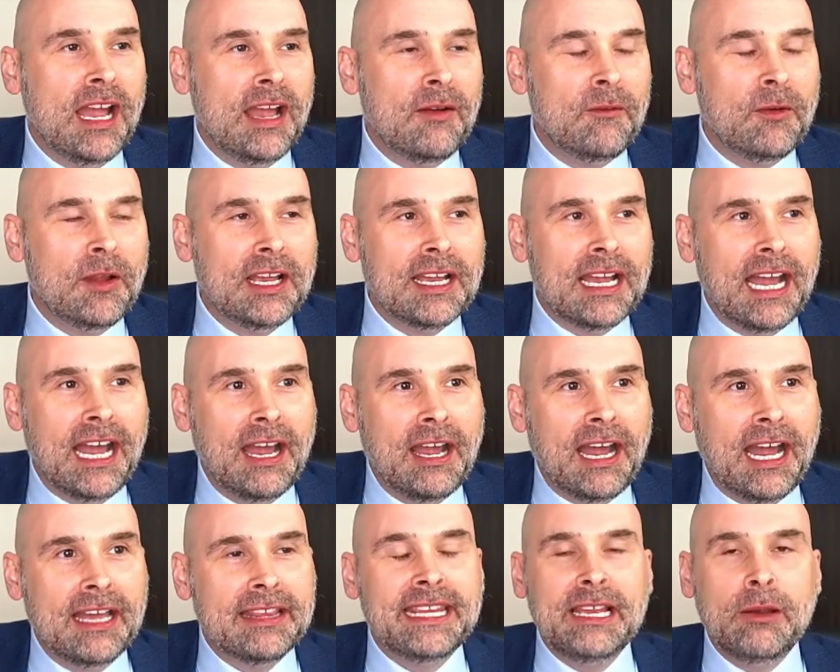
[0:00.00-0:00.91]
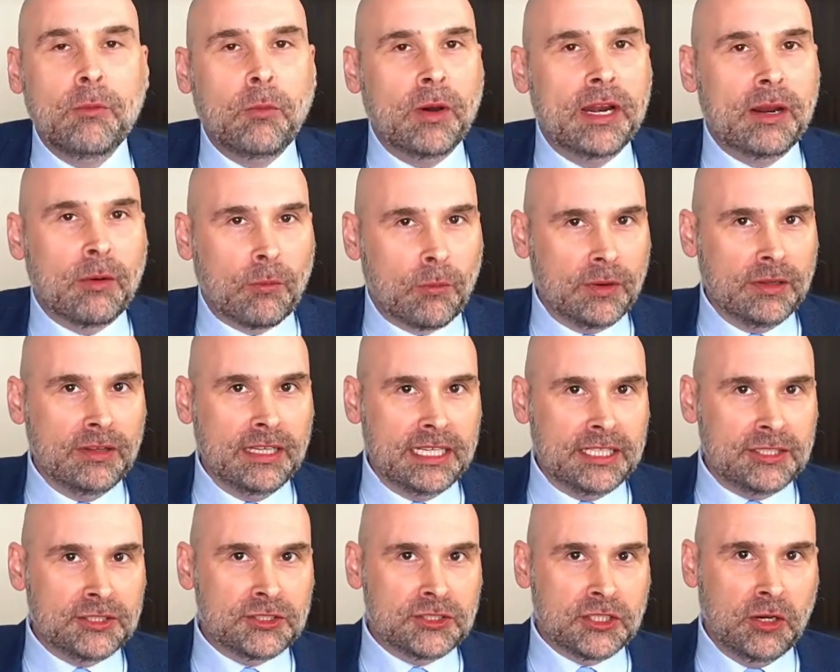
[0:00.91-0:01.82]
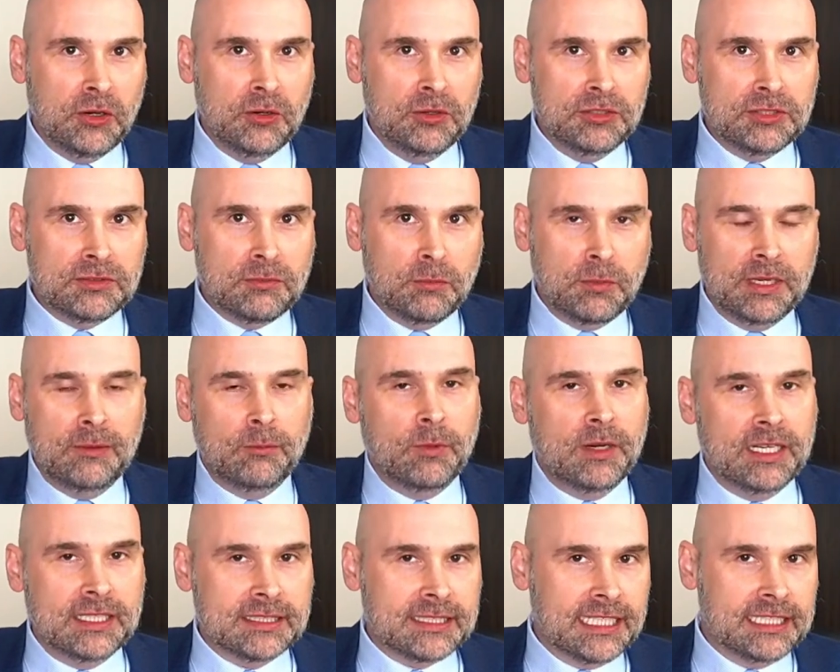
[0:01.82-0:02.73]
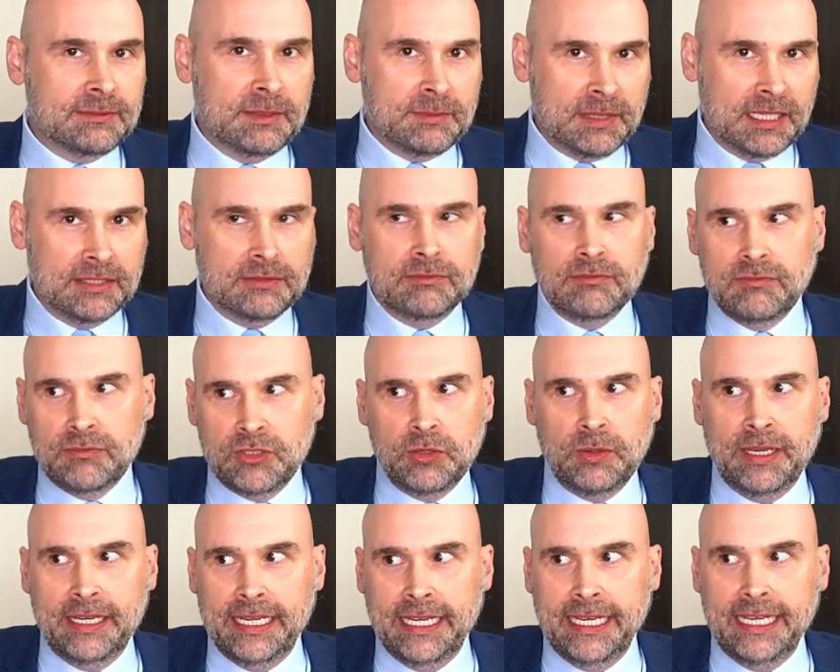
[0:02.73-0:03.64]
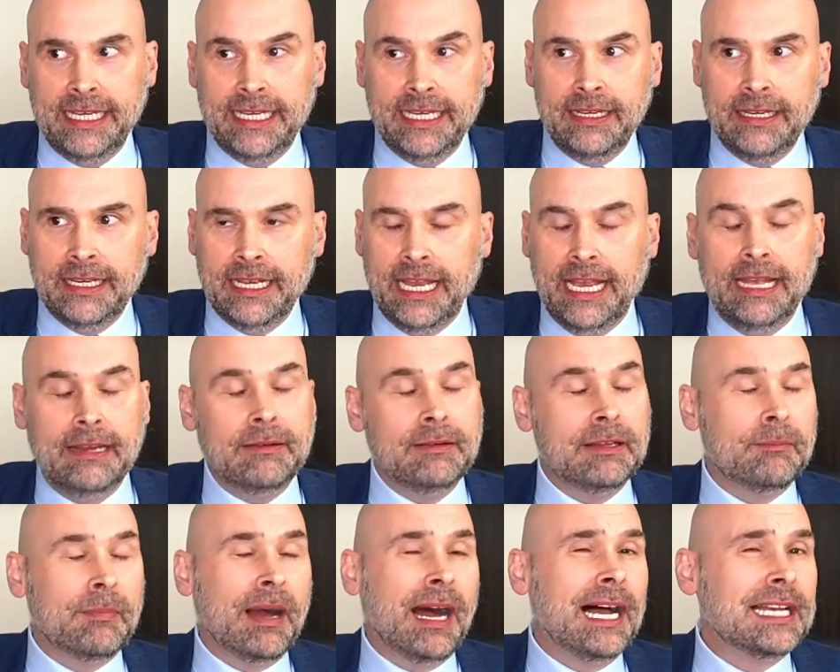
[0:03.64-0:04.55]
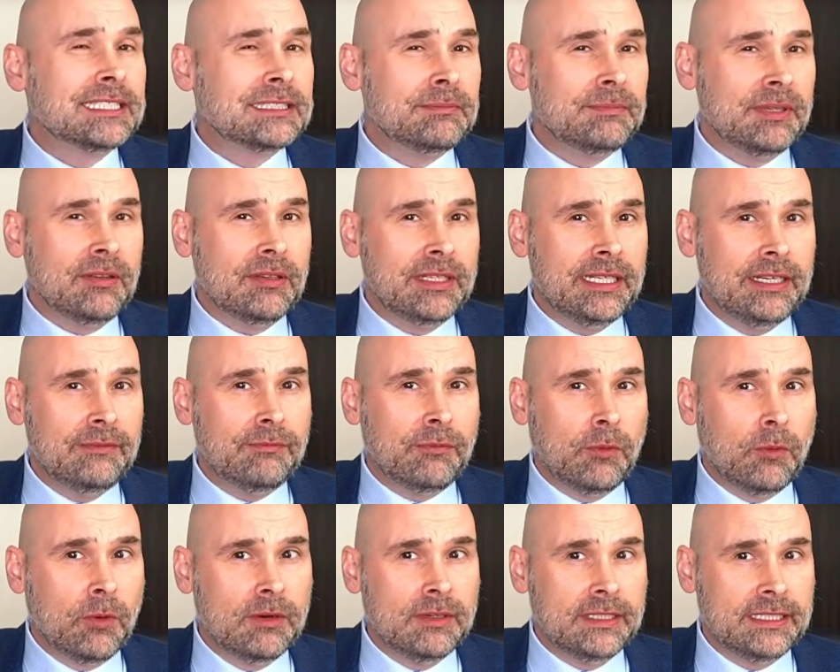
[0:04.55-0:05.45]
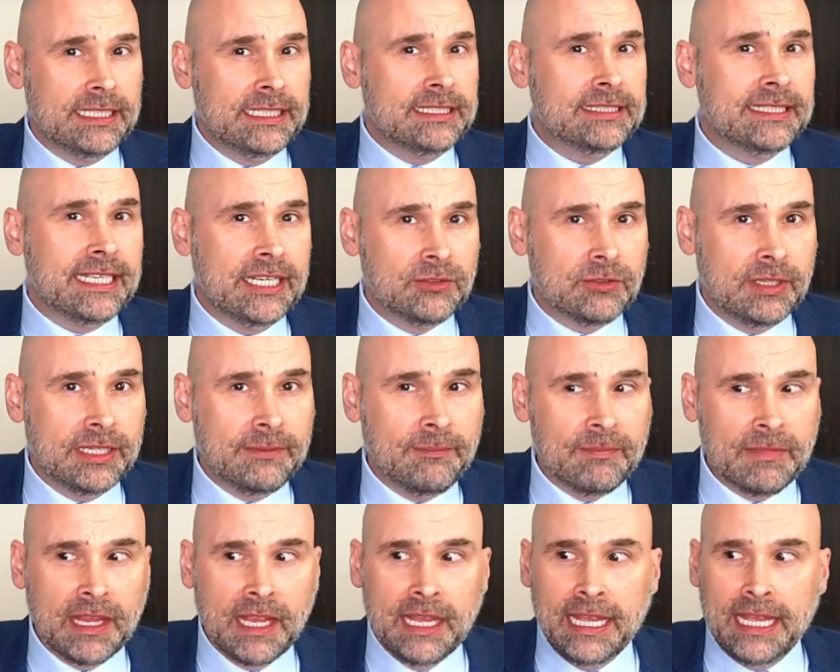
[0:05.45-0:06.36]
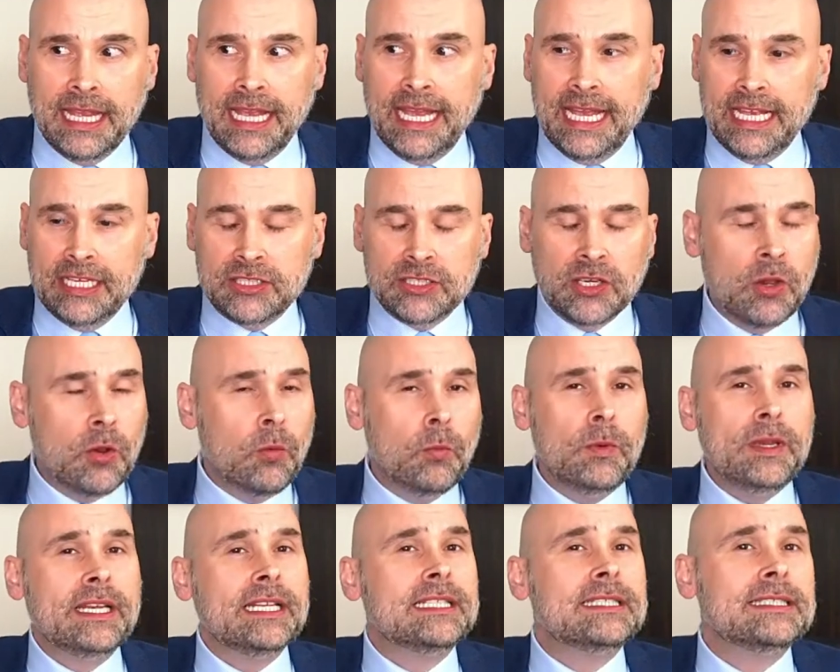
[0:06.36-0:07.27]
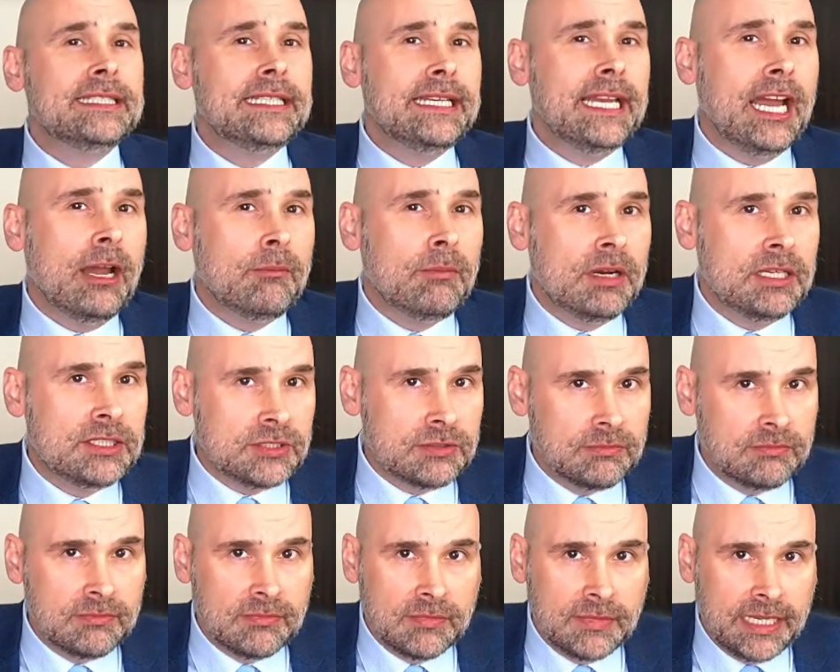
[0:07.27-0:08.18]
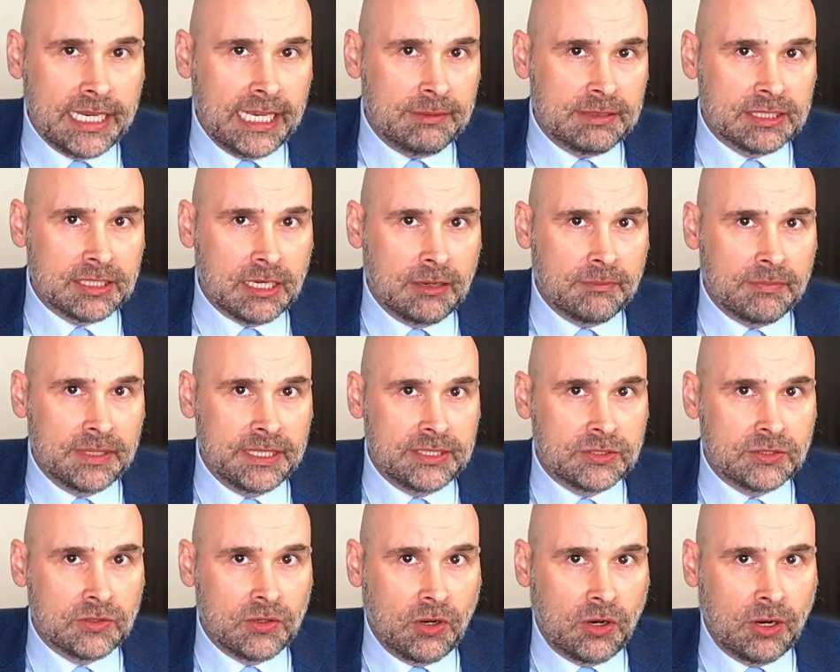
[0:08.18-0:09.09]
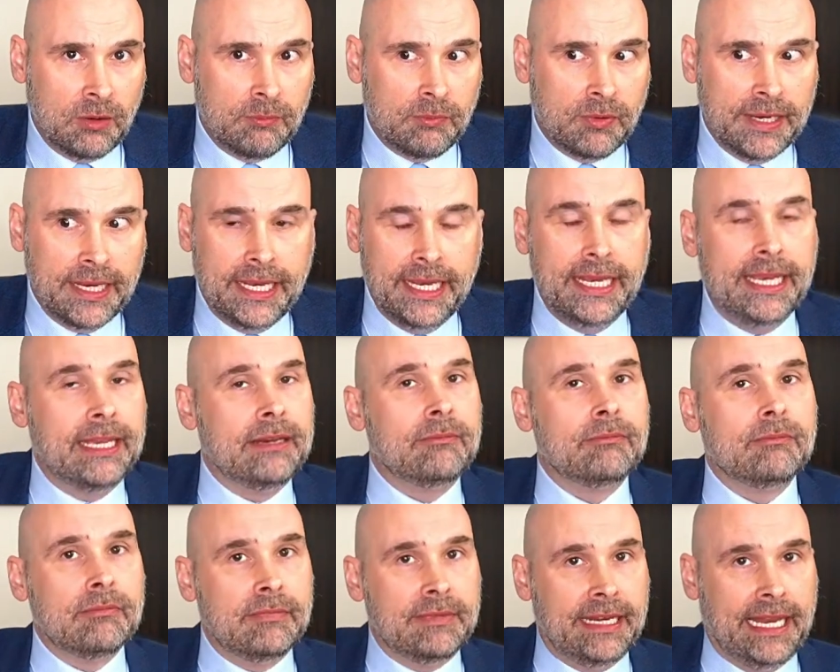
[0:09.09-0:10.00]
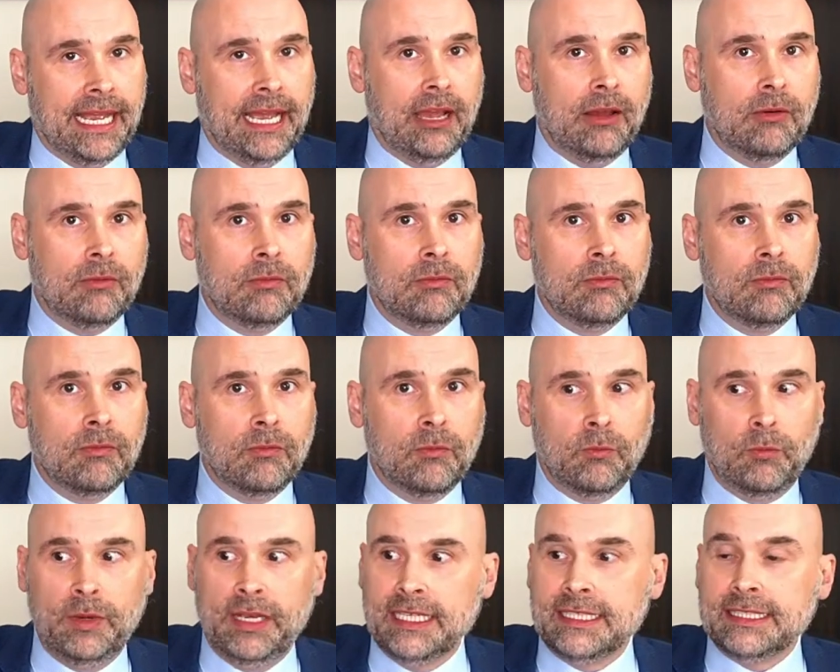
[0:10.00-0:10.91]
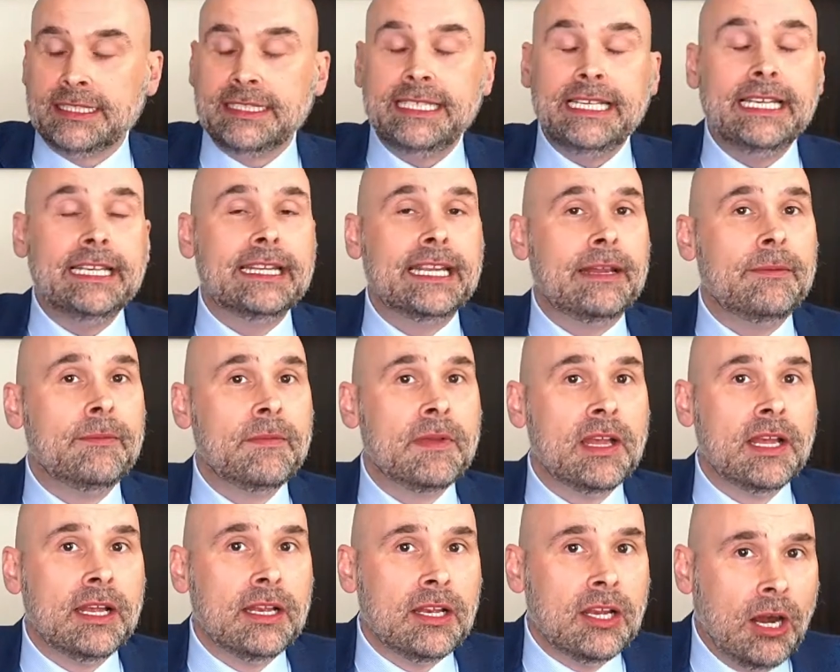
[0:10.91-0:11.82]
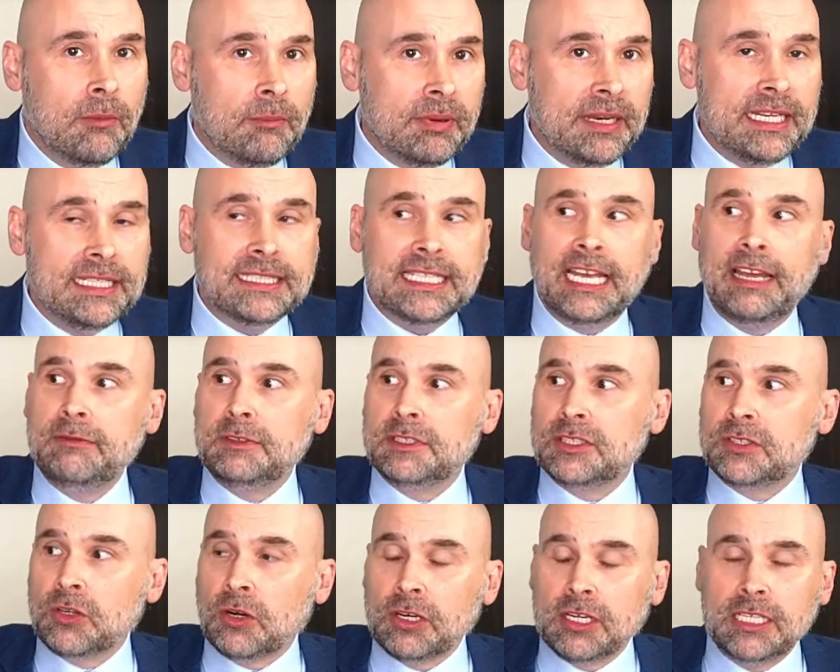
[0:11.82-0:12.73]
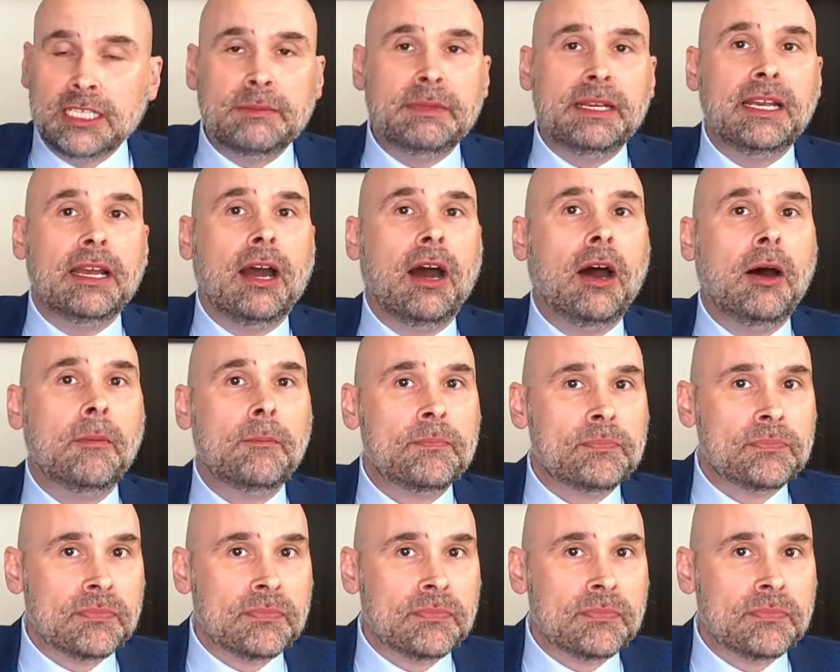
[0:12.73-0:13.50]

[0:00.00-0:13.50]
I think what it really shows, what excites me about 280E and the possibility for descheduling, is we can see how much cannabis companies are bringing in now. We can see that companies have started to become